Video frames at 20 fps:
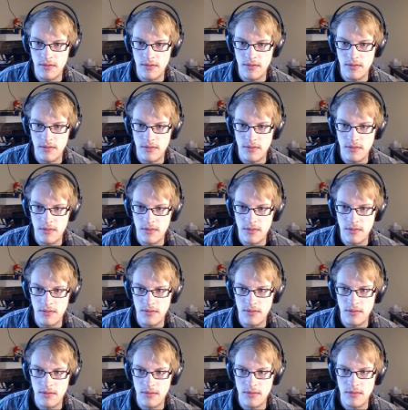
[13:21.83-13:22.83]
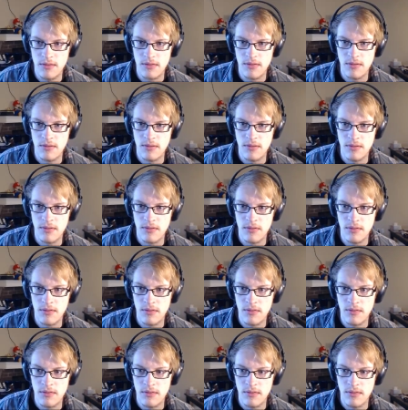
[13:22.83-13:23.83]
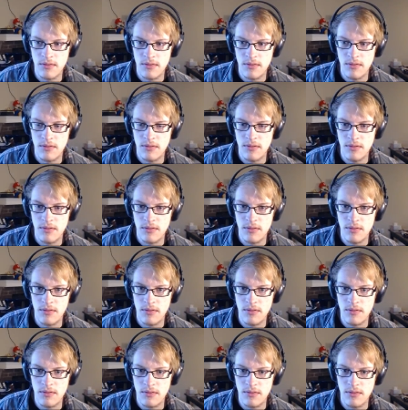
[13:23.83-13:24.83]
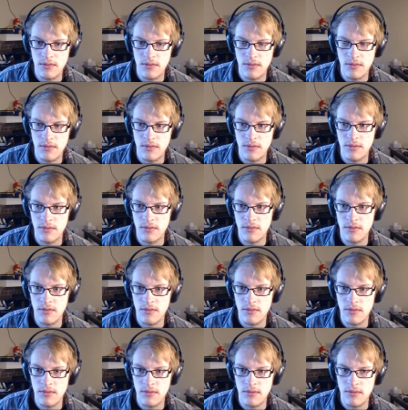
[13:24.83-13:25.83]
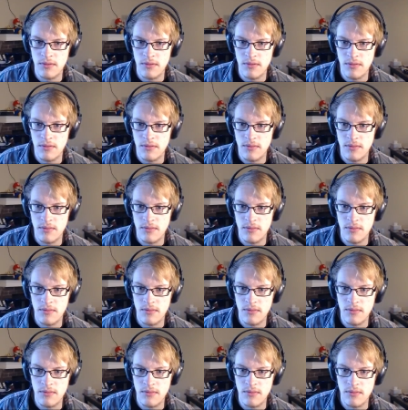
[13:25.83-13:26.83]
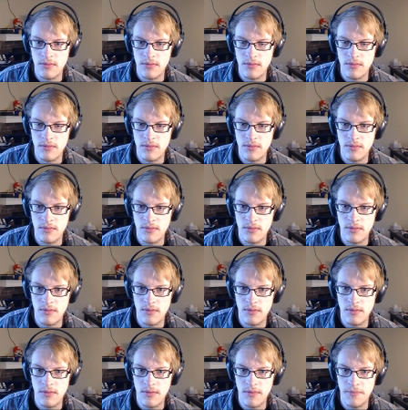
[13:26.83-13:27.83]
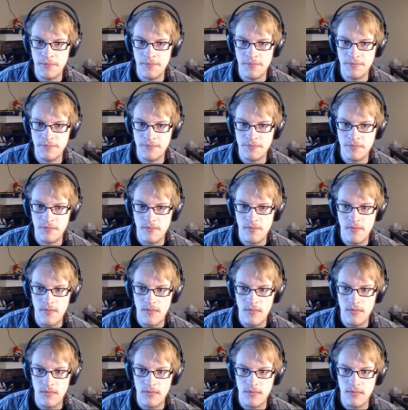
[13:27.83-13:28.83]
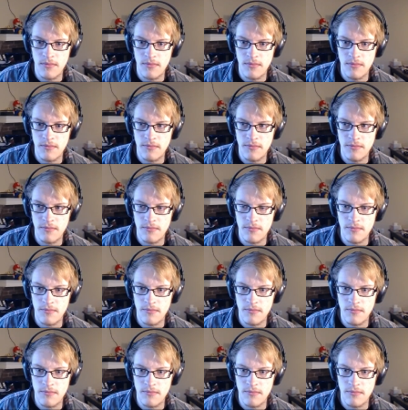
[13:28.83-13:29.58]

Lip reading: Nobody speaks.